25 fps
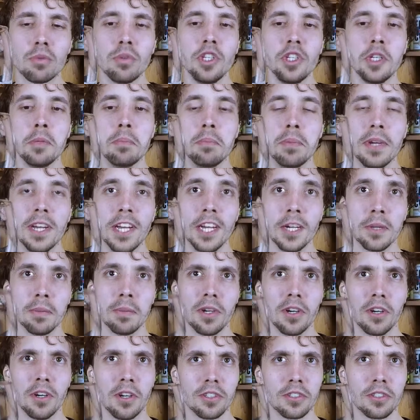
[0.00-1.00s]
really big,
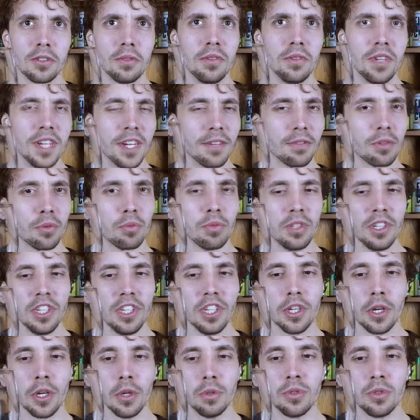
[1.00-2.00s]
but it also never really
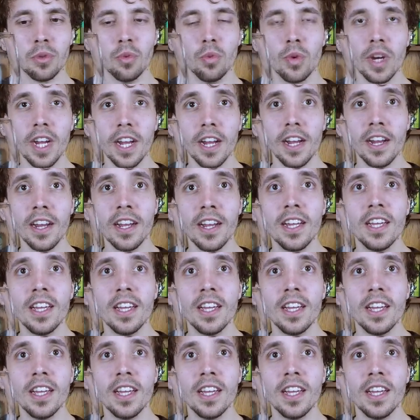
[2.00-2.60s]
goes away.